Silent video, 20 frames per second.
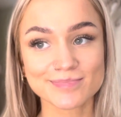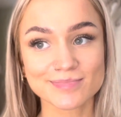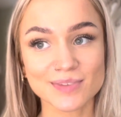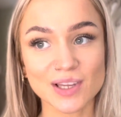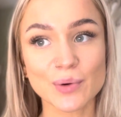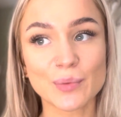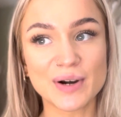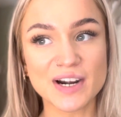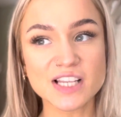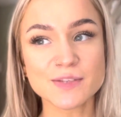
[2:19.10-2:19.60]

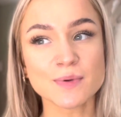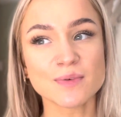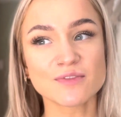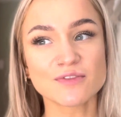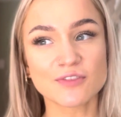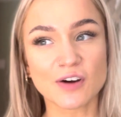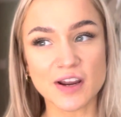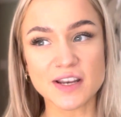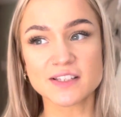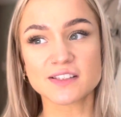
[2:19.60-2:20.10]
When he's been
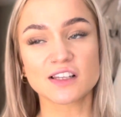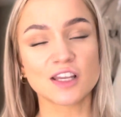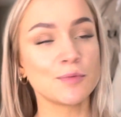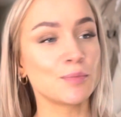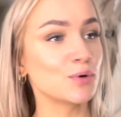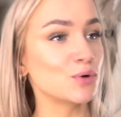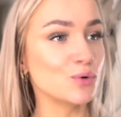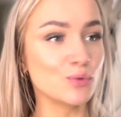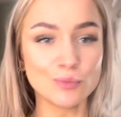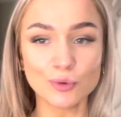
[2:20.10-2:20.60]
fighting sleep
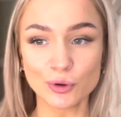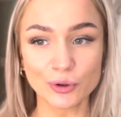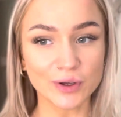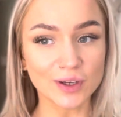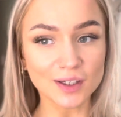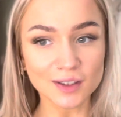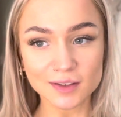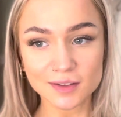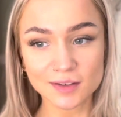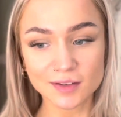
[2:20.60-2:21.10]
all morning.